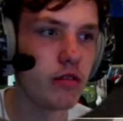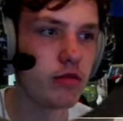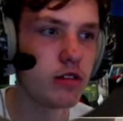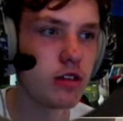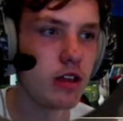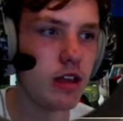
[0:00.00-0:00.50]
Where
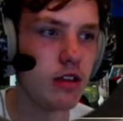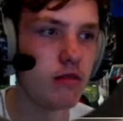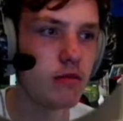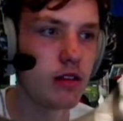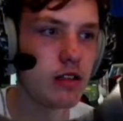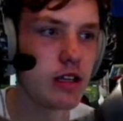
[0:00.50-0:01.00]
was the
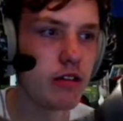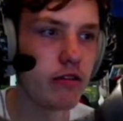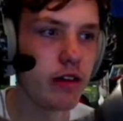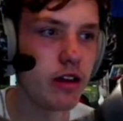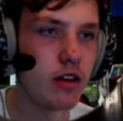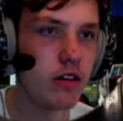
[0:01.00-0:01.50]

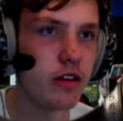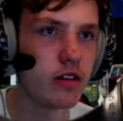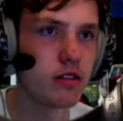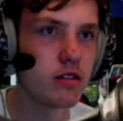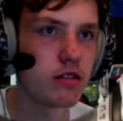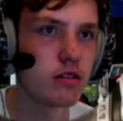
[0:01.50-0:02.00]
interior
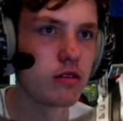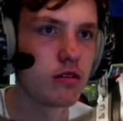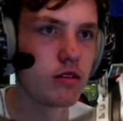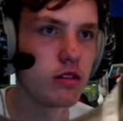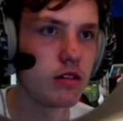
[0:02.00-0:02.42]
lights?